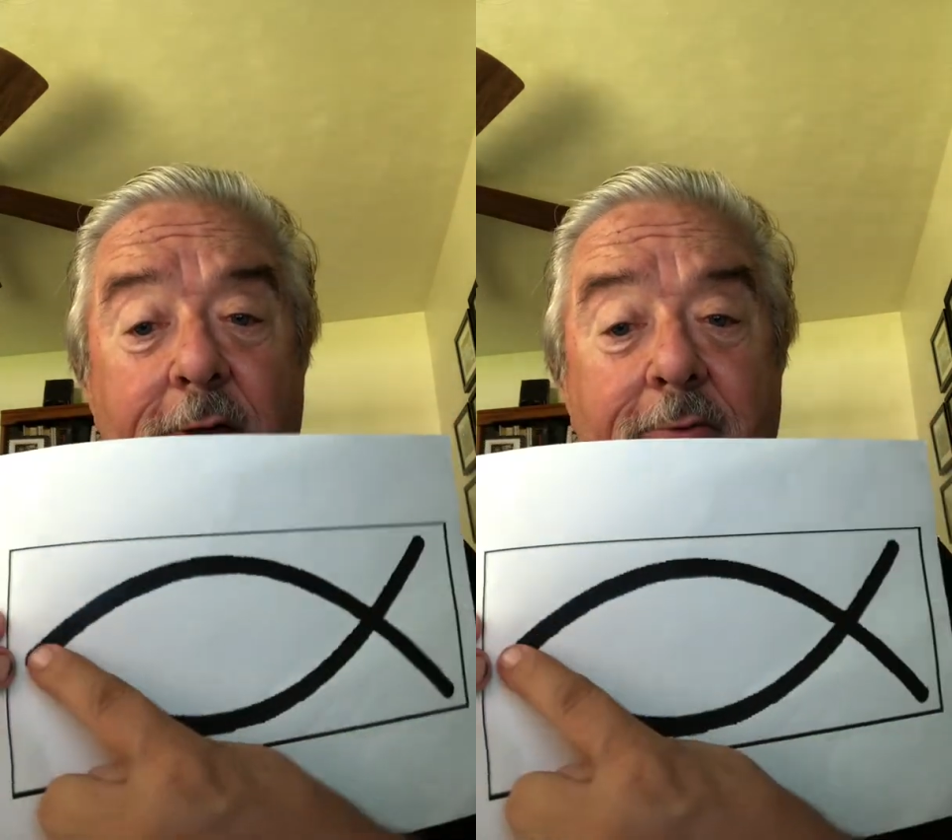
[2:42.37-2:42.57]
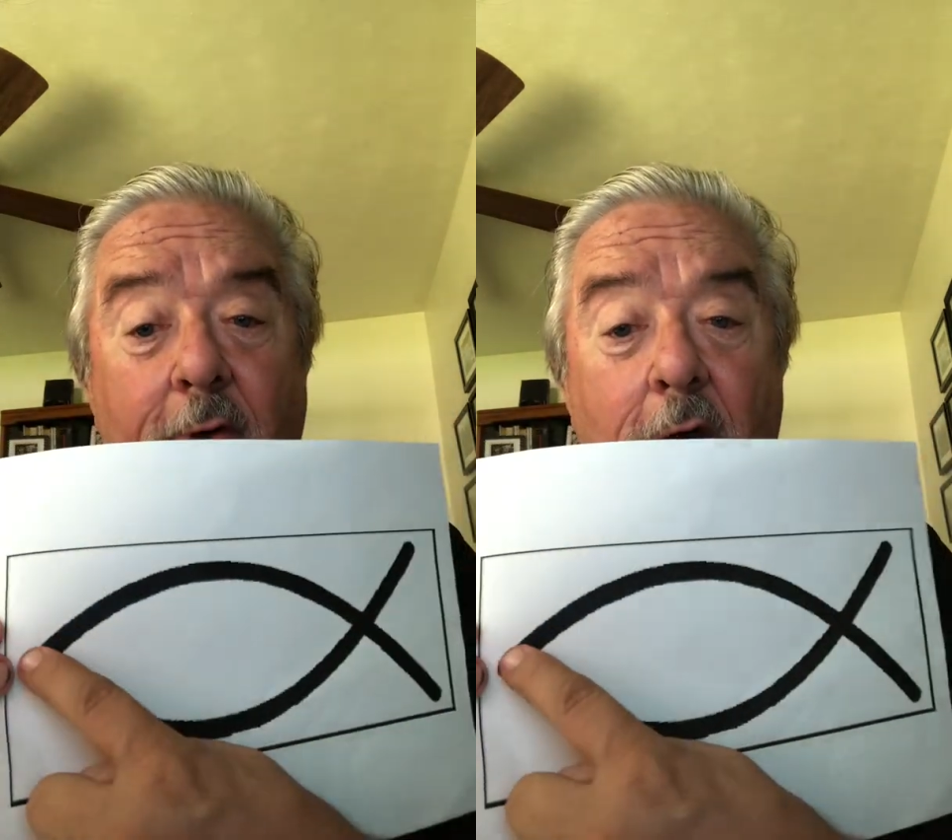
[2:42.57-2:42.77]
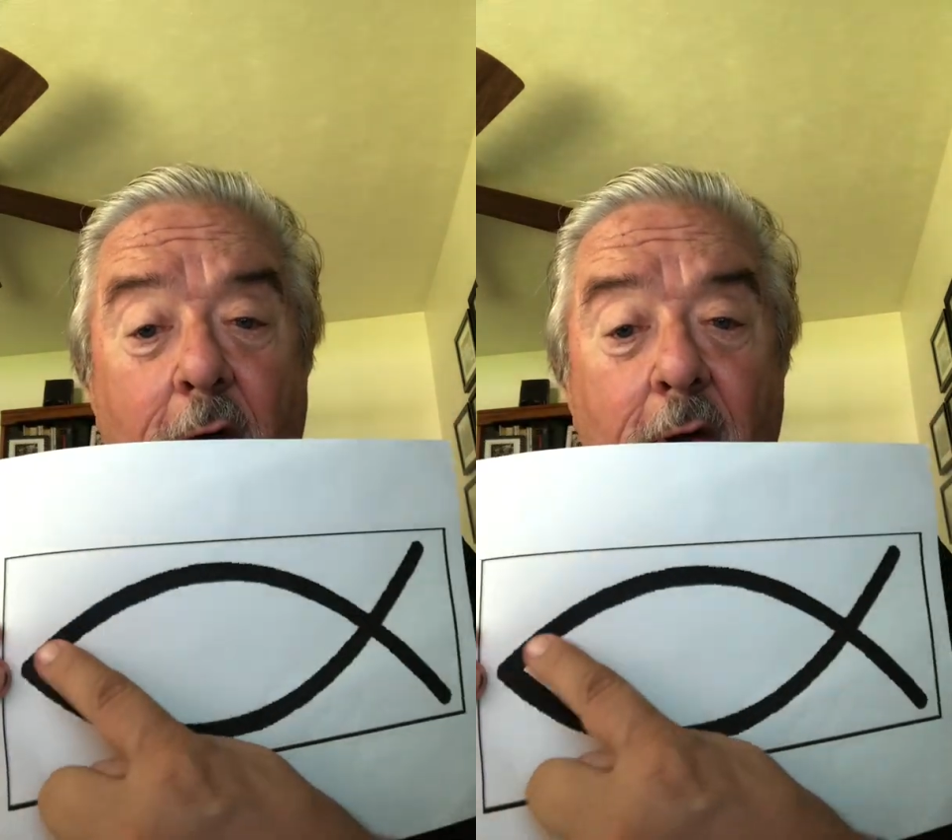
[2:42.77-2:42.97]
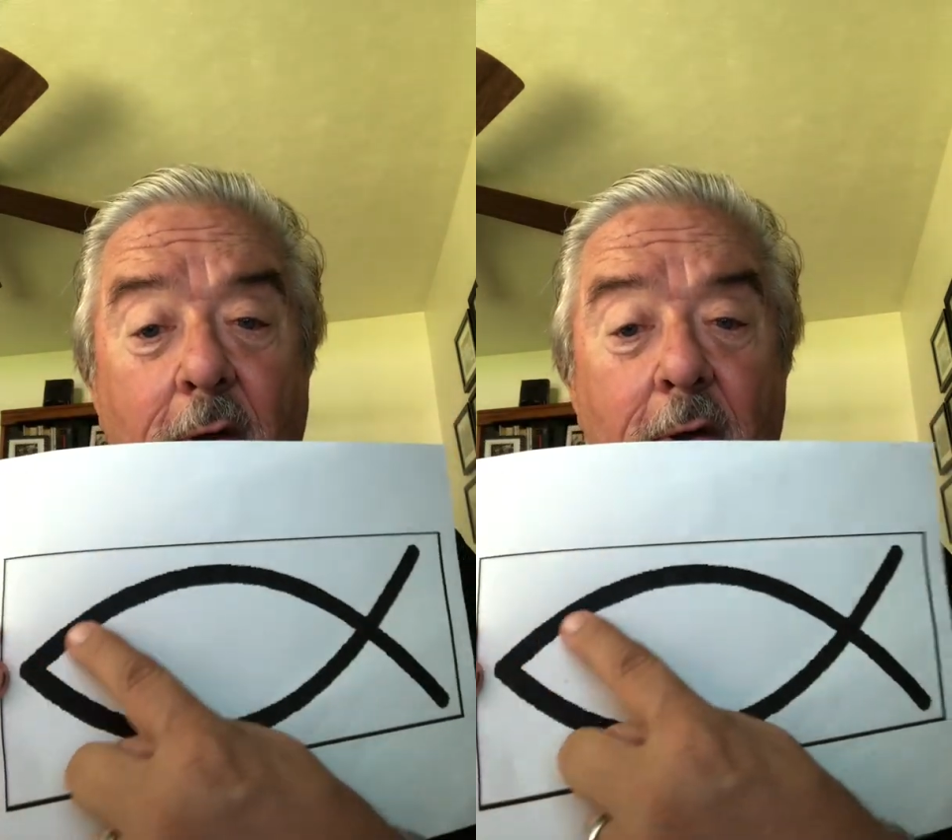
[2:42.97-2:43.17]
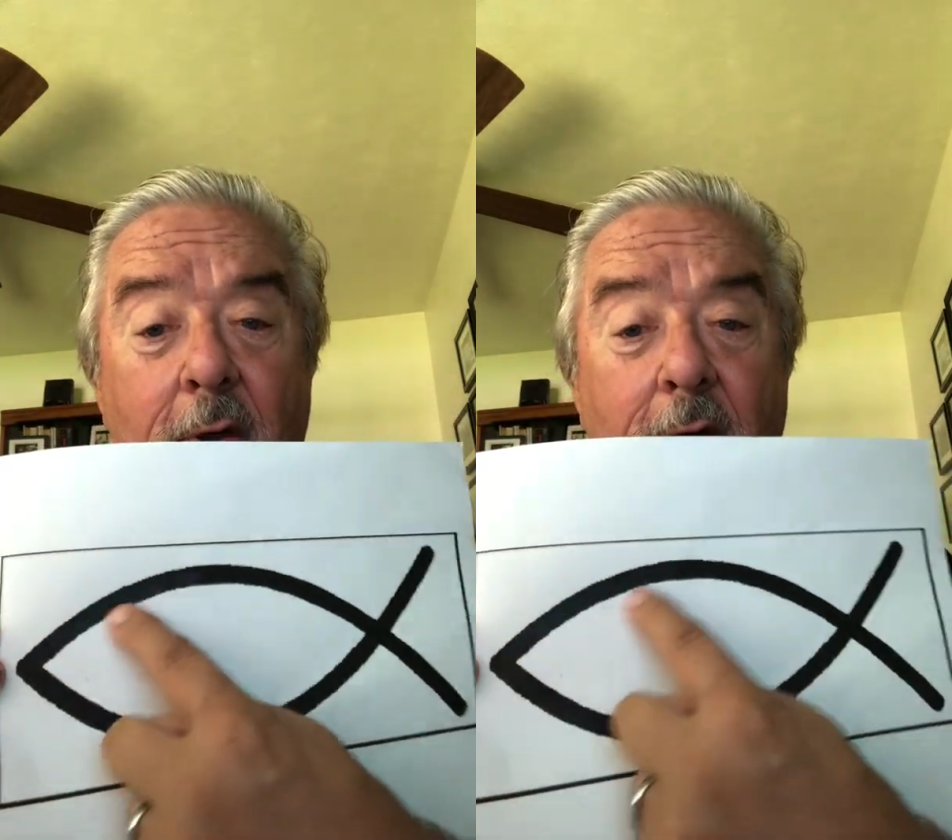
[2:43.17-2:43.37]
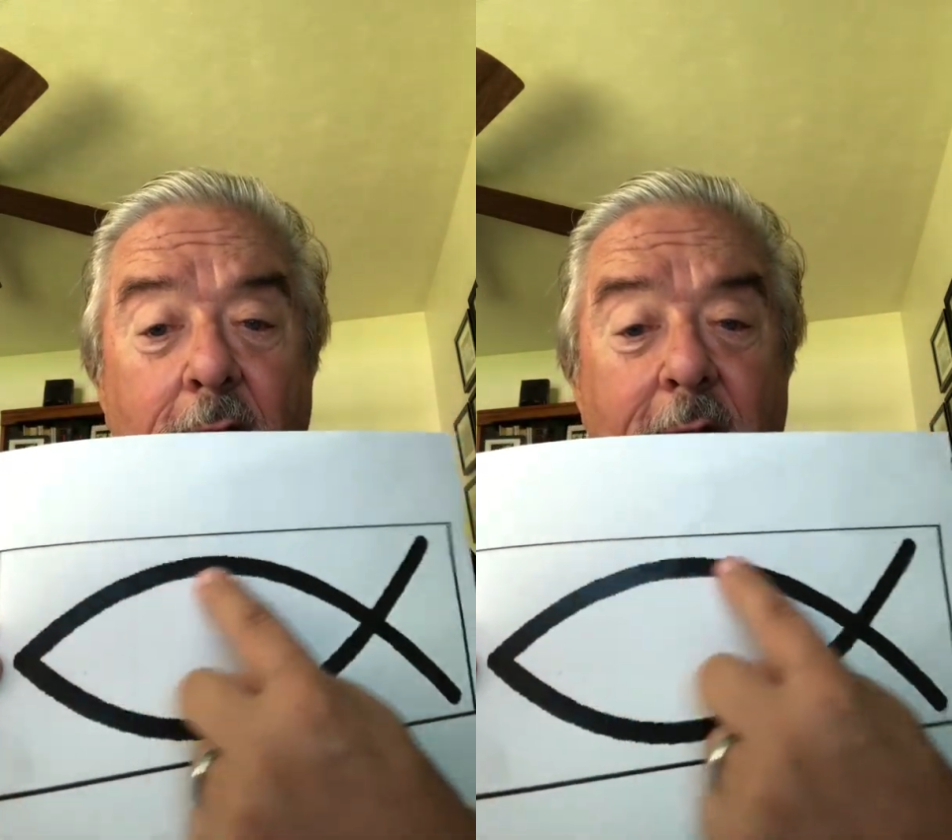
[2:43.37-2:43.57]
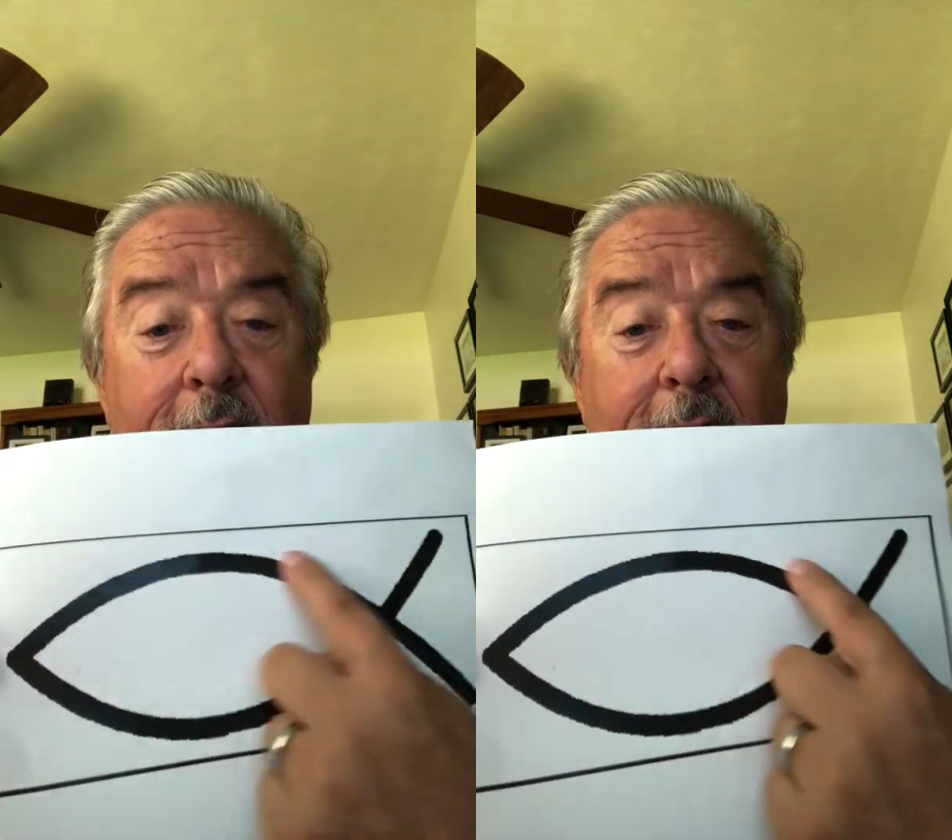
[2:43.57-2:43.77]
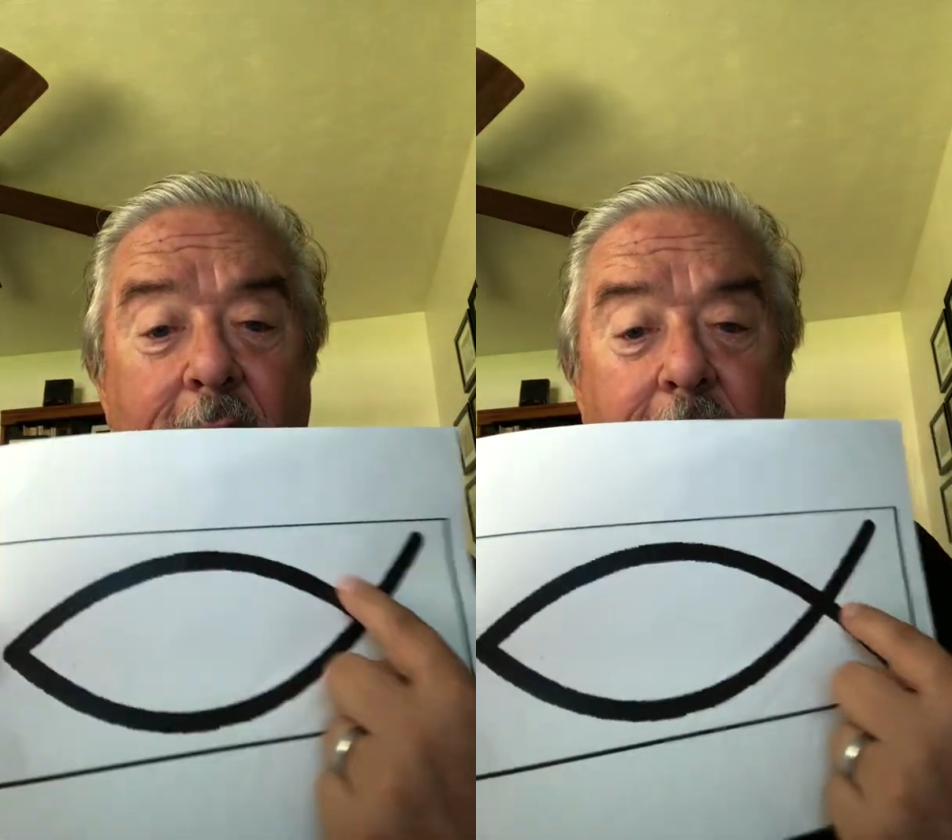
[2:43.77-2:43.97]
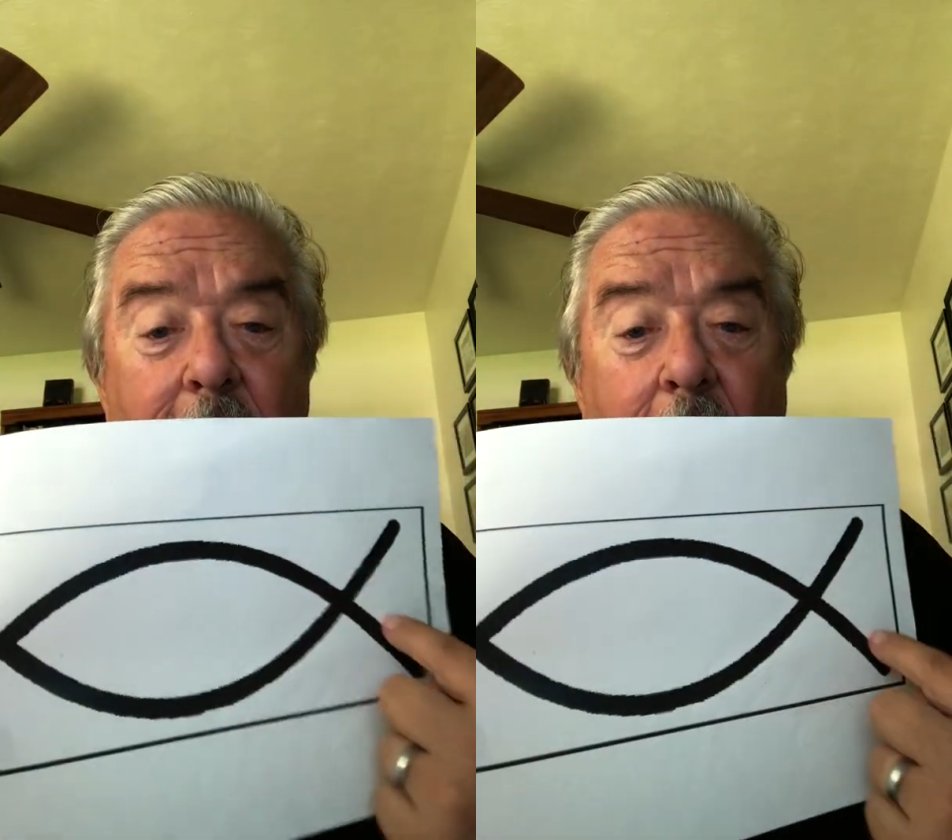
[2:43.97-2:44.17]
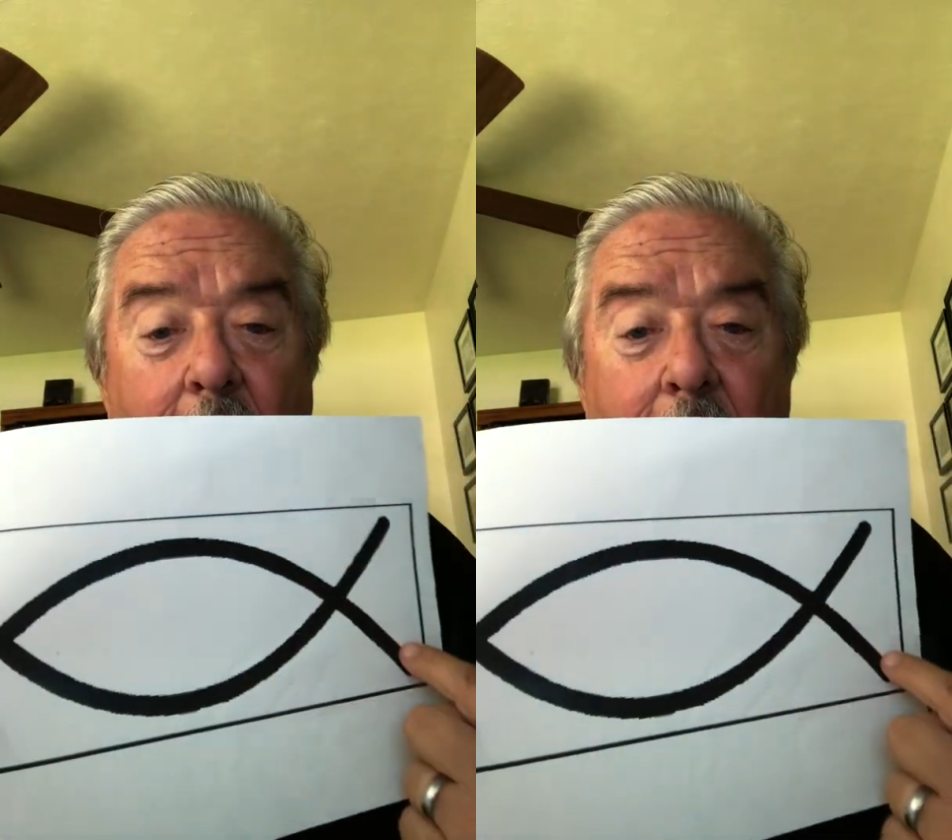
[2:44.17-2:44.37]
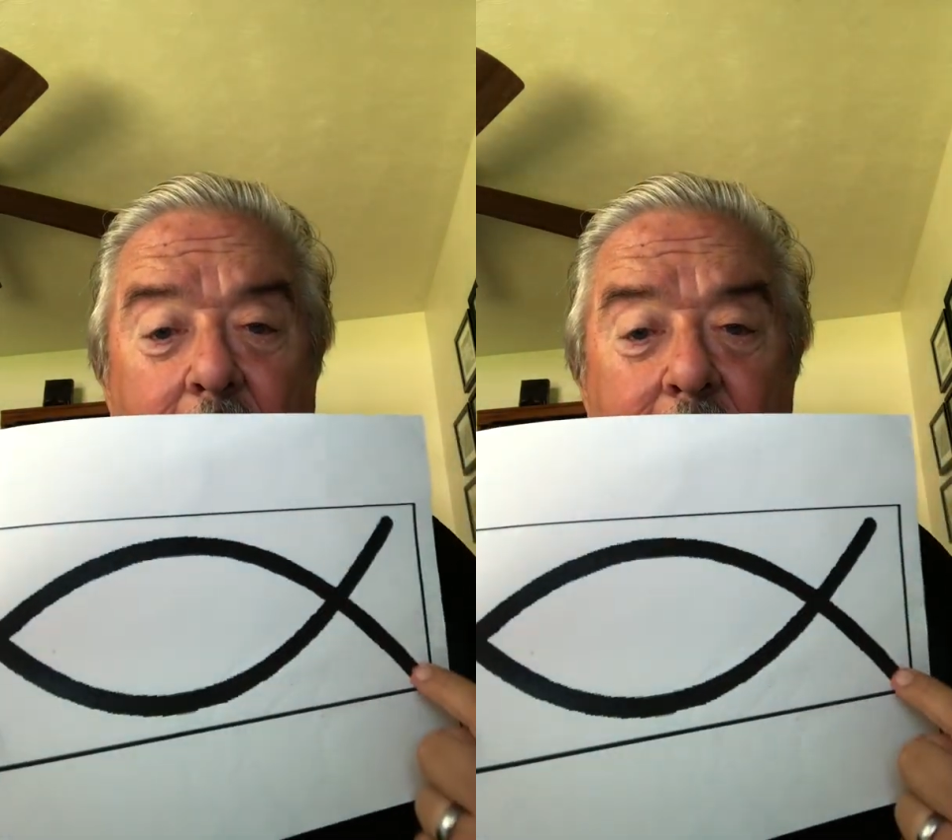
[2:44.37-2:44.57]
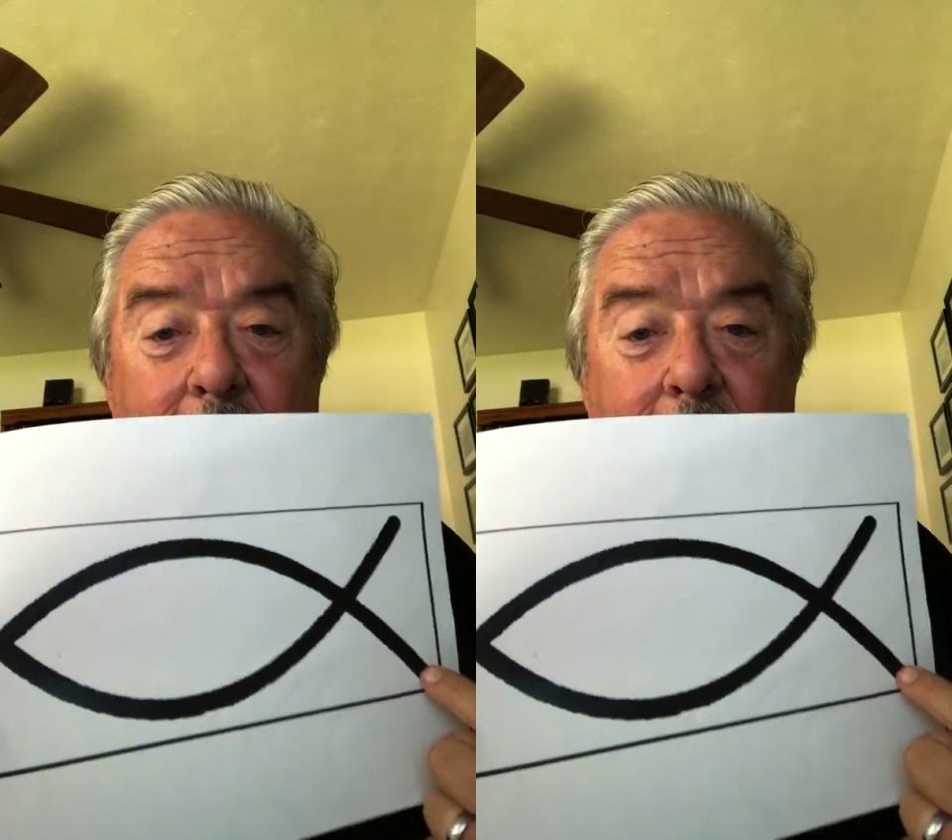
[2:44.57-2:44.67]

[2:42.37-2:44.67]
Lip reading: draw the other line.